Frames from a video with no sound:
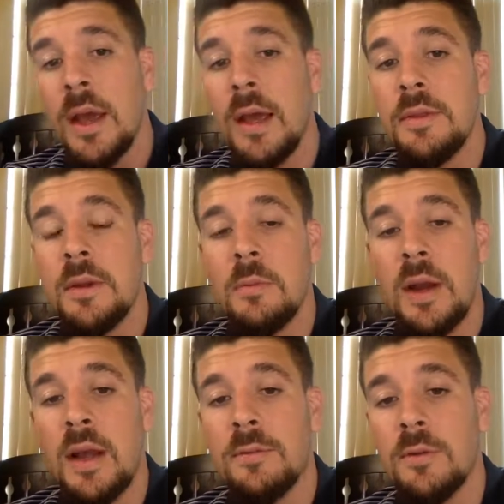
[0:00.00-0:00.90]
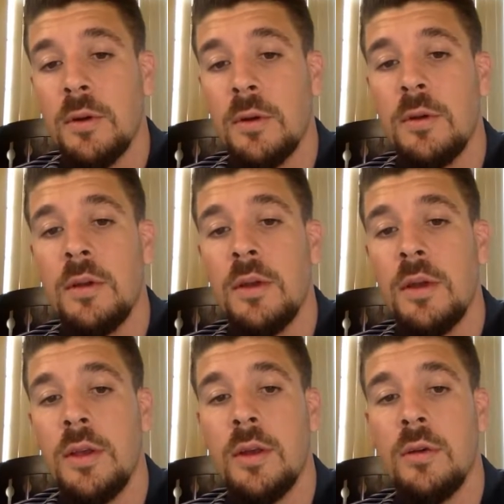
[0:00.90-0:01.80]
and then right after,
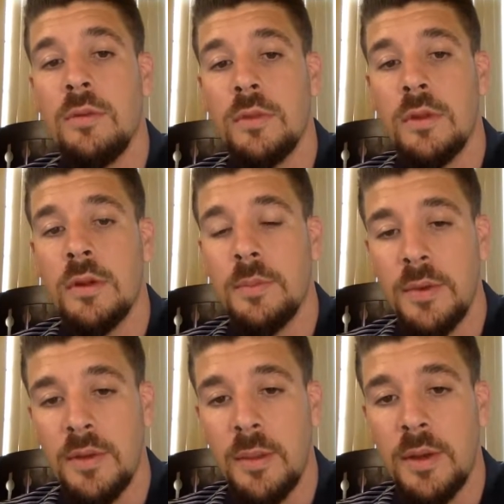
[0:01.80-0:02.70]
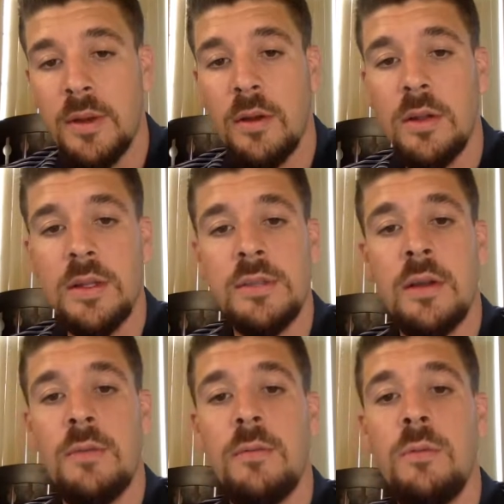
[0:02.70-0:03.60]
the pandemic and all that
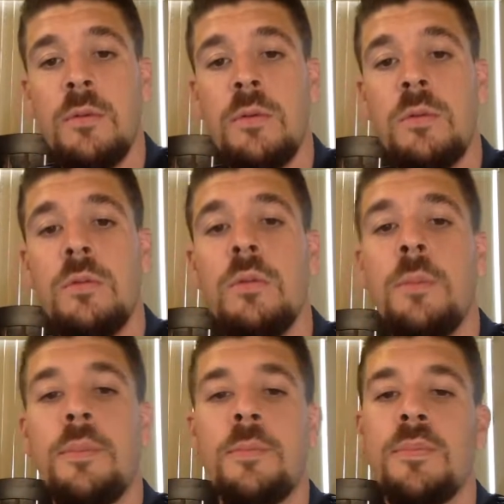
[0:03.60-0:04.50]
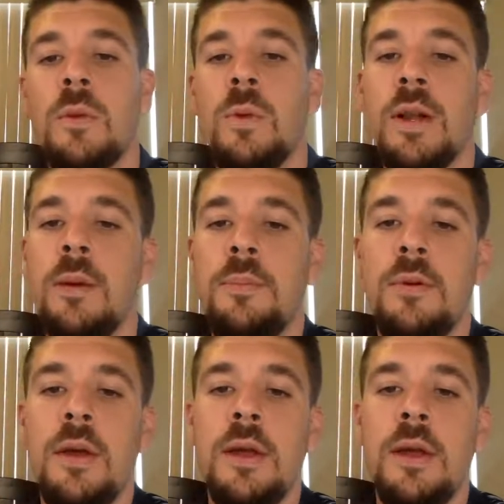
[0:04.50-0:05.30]
stuff, whoop, went up.